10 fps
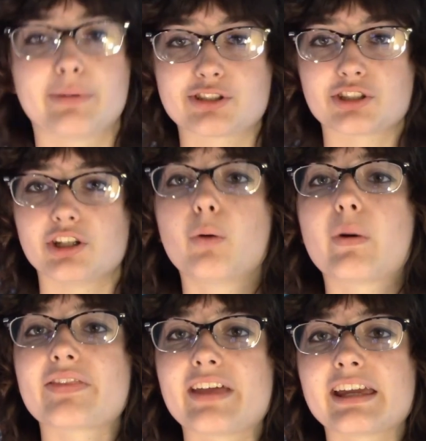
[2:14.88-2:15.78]
But you know
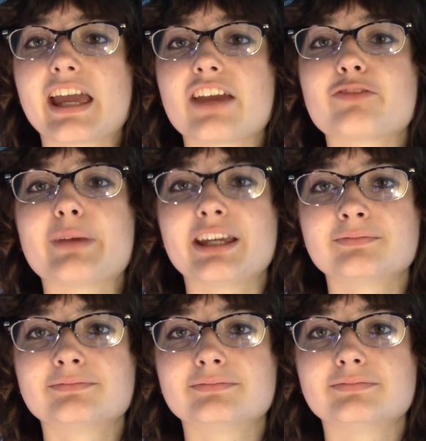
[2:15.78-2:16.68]
what they gave me?
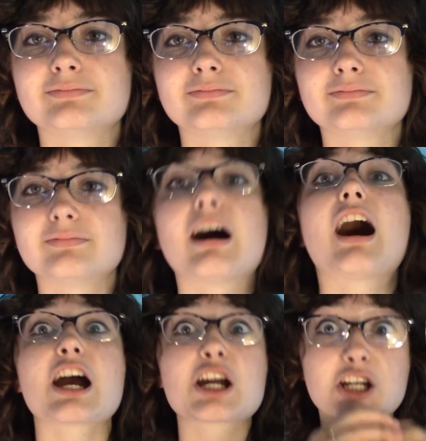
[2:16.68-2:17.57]

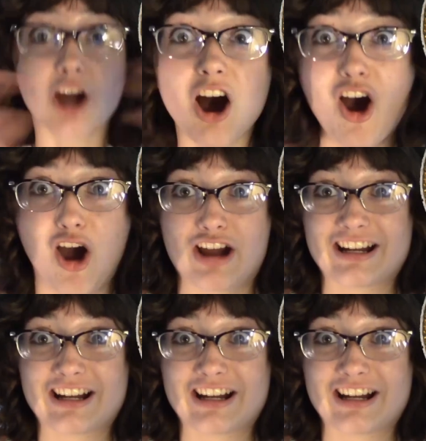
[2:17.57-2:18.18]
a gong.